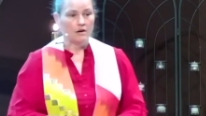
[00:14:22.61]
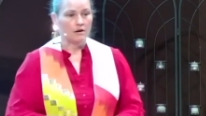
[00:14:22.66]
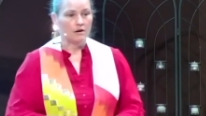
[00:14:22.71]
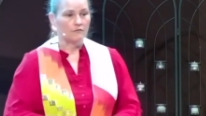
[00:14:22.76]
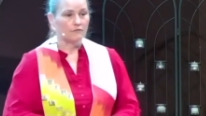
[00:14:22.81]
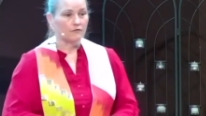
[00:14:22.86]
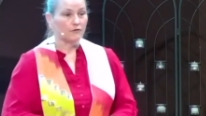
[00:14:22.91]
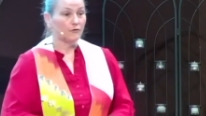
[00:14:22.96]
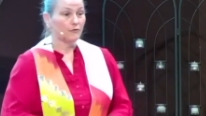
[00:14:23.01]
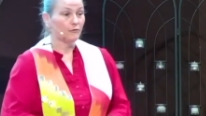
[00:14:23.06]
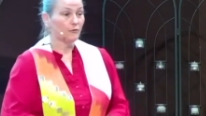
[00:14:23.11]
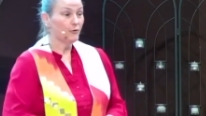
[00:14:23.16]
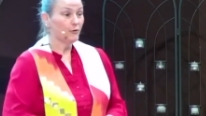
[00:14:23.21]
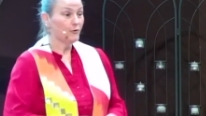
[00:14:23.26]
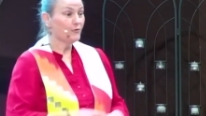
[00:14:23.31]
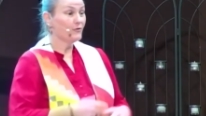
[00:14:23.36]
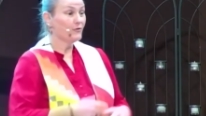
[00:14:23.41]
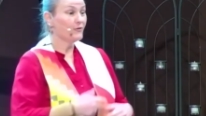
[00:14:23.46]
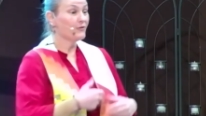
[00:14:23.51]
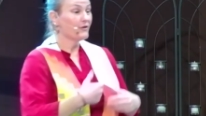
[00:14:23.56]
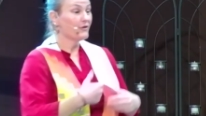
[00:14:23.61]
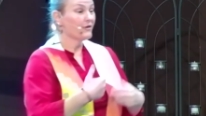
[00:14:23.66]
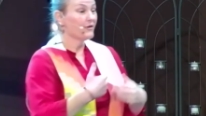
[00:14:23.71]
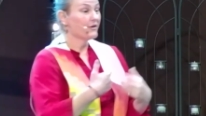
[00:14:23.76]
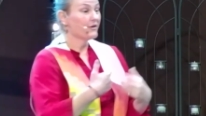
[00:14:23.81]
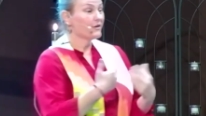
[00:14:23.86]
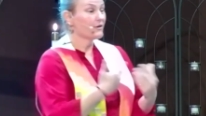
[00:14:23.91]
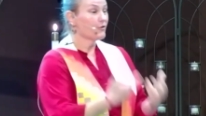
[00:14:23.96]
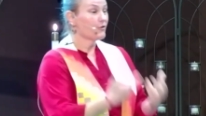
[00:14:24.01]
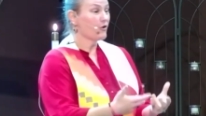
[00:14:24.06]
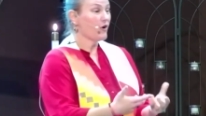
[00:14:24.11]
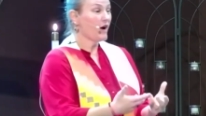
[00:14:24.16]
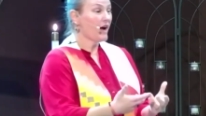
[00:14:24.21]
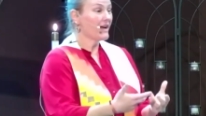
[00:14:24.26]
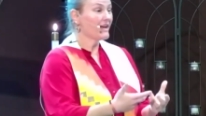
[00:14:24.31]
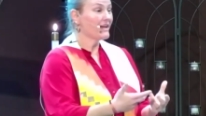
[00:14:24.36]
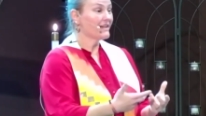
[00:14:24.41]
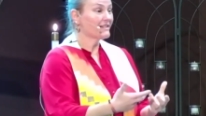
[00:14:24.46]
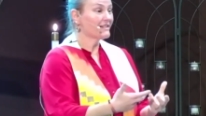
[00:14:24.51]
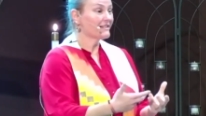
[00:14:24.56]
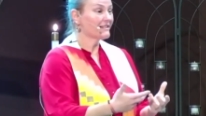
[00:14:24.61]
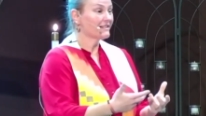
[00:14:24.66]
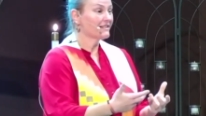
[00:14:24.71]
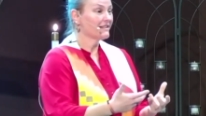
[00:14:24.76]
For through Christ,